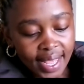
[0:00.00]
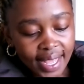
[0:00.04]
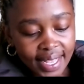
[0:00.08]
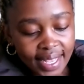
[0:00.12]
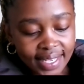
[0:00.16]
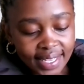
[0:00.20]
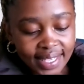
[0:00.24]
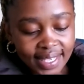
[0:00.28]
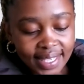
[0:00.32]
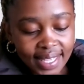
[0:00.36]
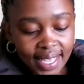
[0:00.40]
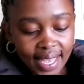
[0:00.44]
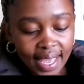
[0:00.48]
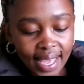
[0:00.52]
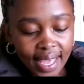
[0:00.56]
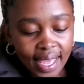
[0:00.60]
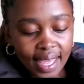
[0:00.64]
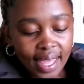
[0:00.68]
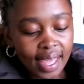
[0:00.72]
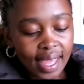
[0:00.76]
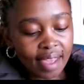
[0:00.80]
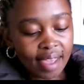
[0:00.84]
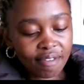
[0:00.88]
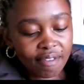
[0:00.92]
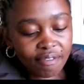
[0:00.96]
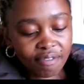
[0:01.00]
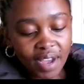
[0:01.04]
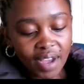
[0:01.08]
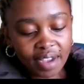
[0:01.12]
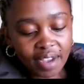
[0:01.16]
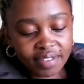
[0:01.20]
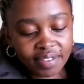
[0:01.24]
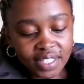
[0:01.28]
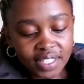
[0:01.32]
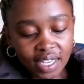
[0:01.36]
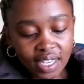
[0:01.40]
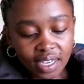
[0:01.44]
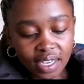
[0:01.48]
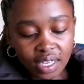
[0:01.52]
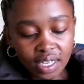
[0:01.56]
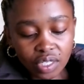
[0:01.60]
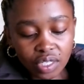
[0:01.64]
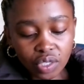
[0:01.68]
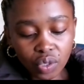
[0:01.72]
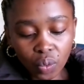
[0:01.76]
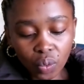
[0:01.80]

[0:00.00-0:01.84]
Is there a 5 second